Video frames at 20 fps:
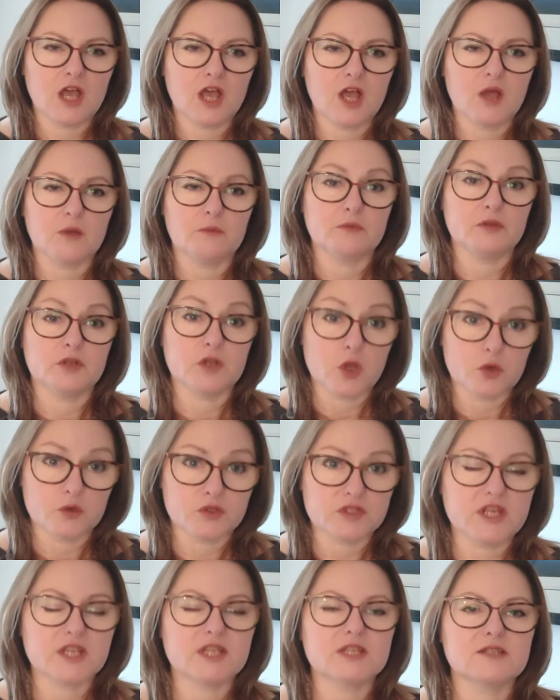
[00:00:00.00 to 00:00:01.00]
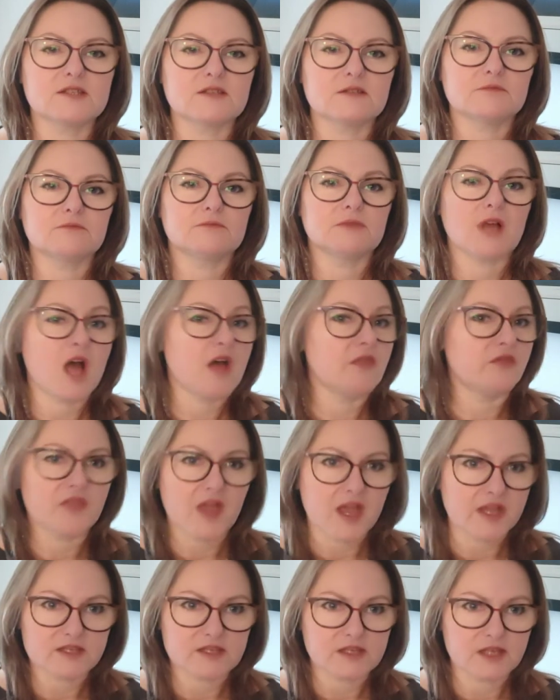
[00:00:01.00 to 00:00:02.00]
notice, and
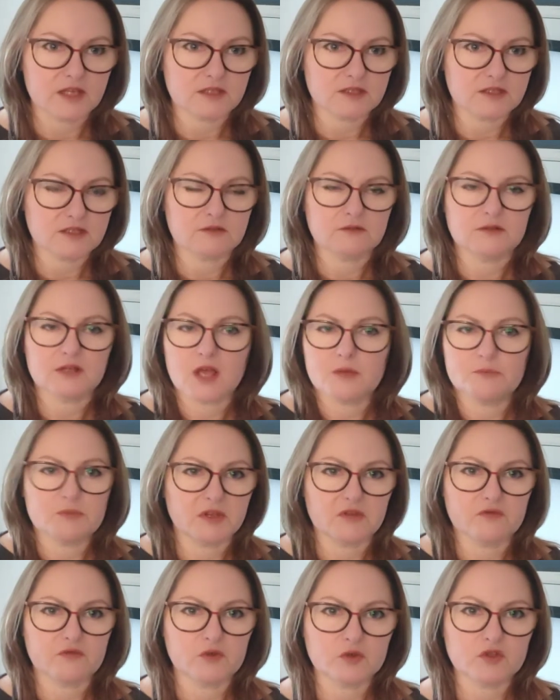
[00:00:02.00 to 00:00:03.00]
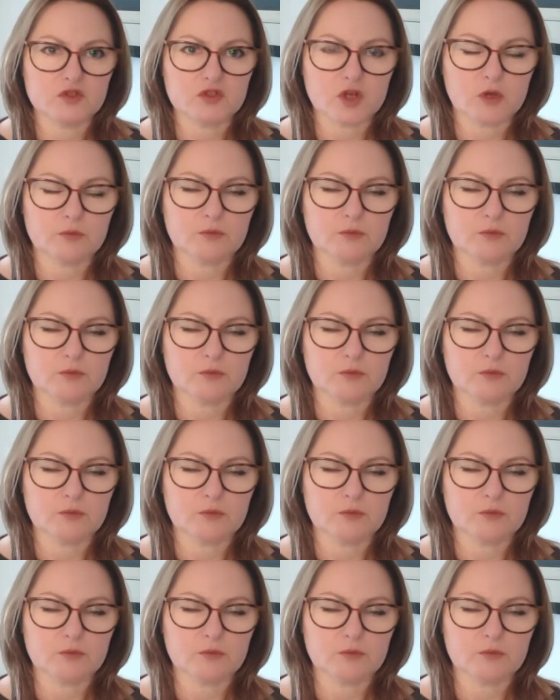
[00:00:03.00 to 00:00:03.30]
that's it, a big full stop.